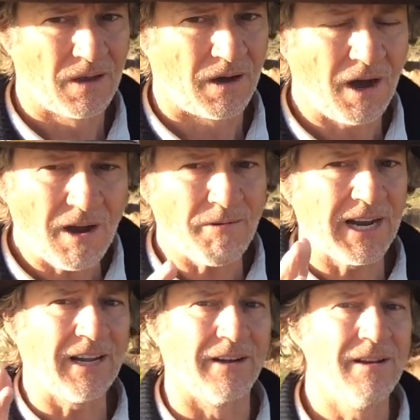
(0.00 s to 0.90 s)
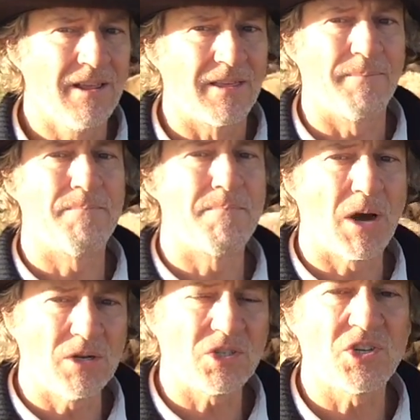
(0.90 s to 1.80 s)
I reckon that
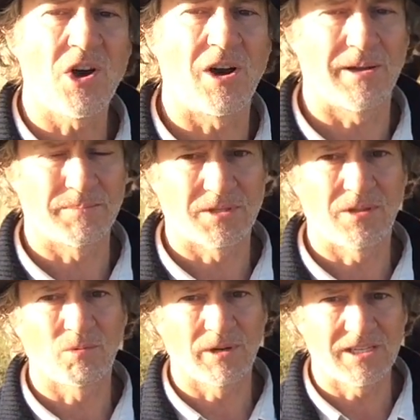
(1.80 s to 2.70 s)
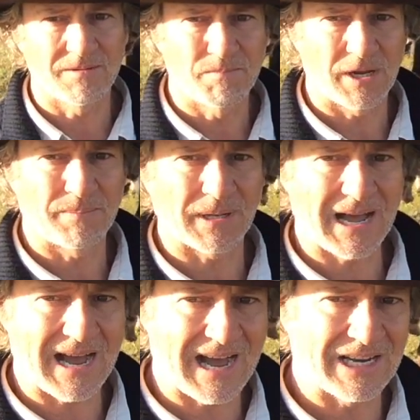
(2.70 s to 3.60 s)
most times the reason people
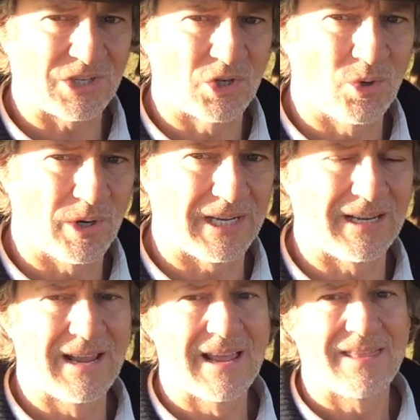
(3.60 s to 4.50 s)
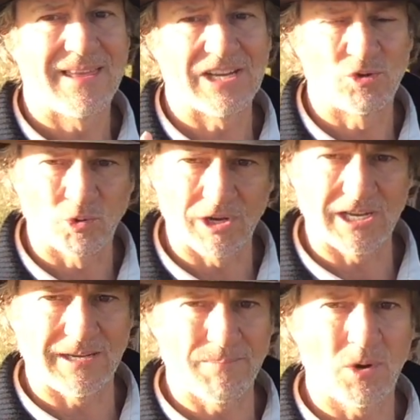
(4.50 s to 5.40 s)
aren't doing their
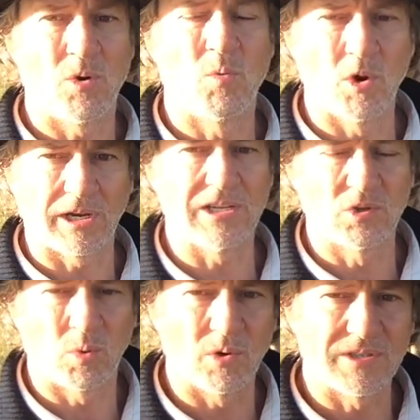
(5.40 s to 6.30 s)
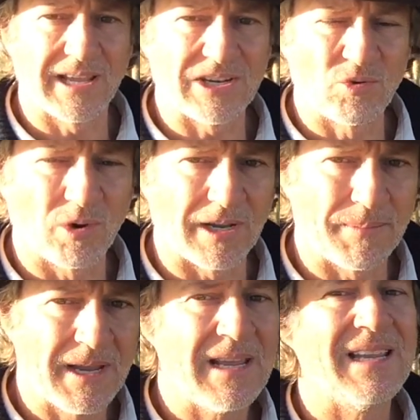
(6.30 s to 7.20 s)
dream or working towards their dream
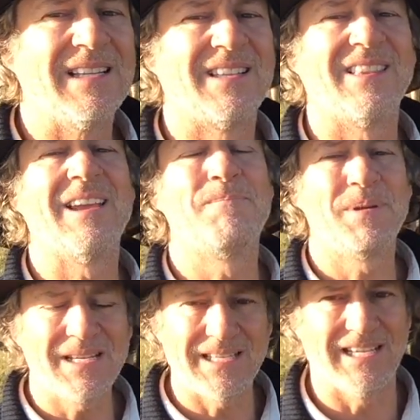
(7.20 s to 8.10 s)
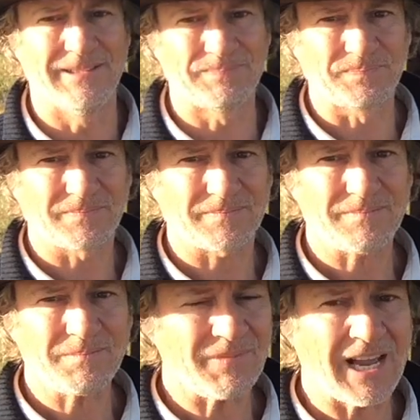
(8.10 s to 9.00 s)
is that they're busy.
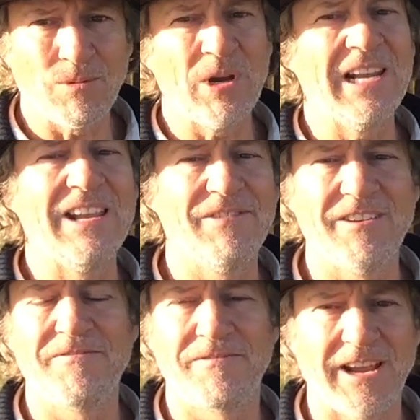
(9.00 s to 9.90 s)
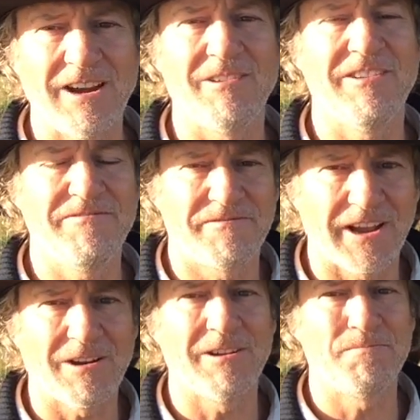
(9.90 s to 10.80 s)
Okay, we live in a very,
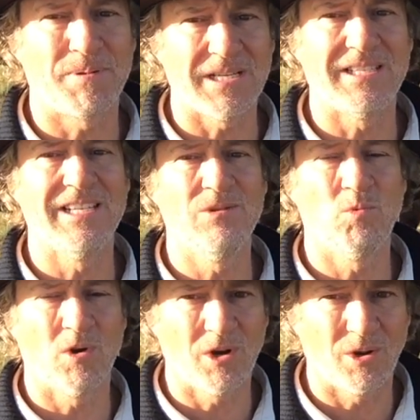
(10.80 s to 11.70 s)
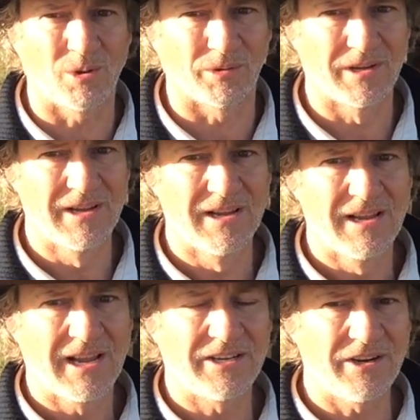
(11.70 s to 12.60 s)
very busy world.
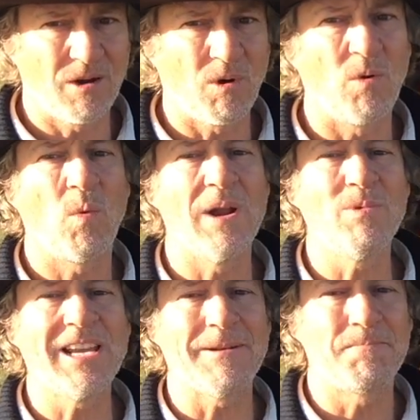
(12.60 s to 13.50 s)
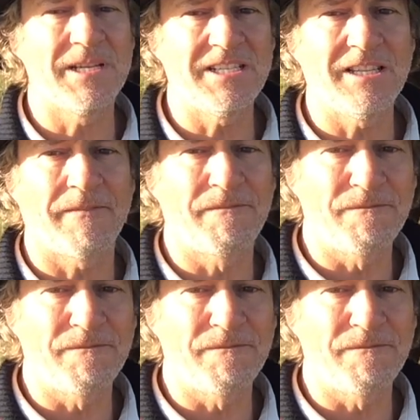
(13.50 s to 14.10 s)
And you know what? When we get busy, the